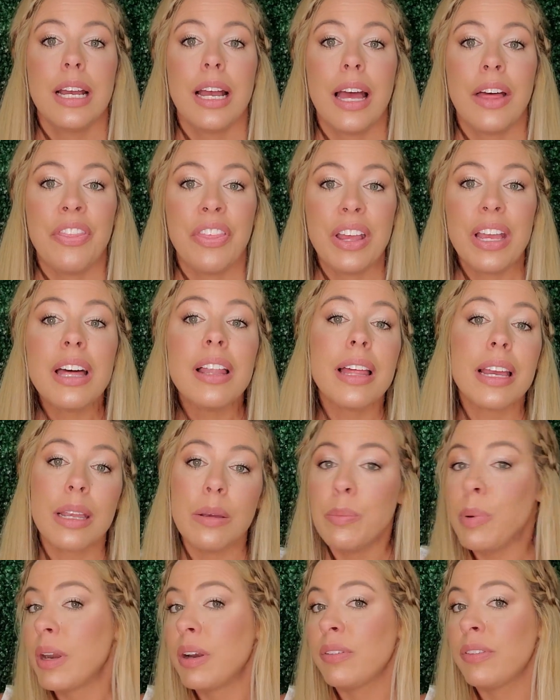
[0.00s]
think I like it
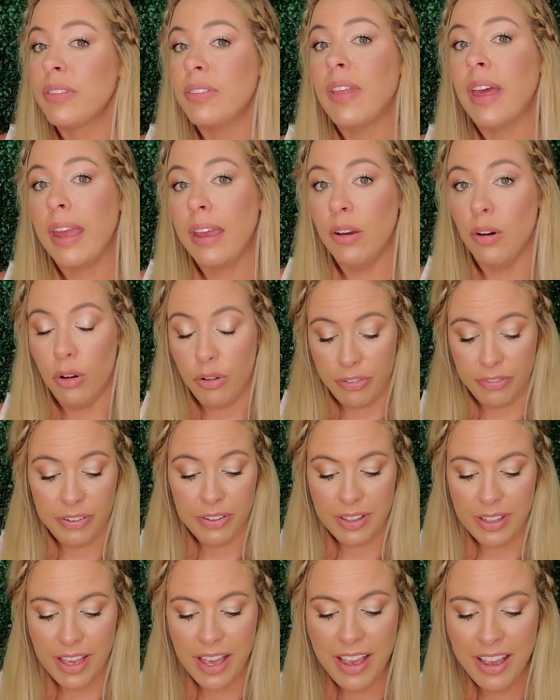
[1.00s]
better than the e.l.f.
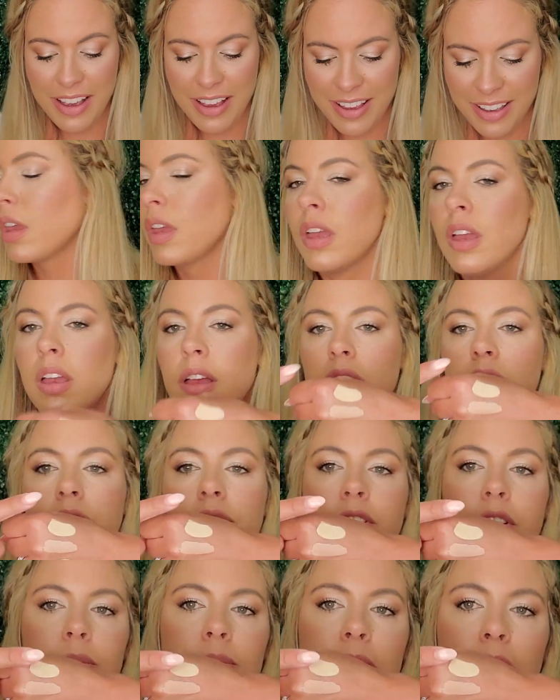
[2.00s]

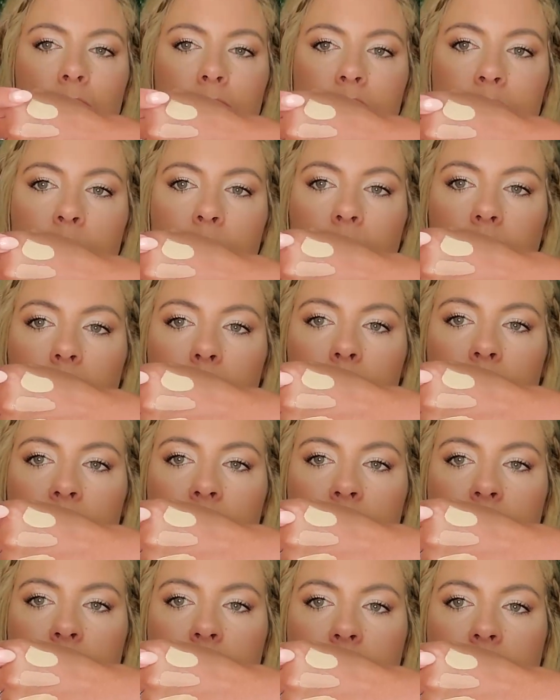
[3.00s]
From top to bottom,
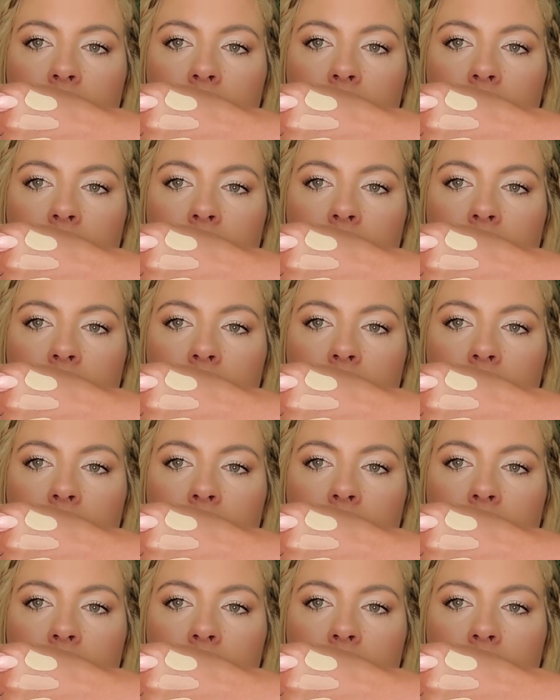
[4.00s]
this is the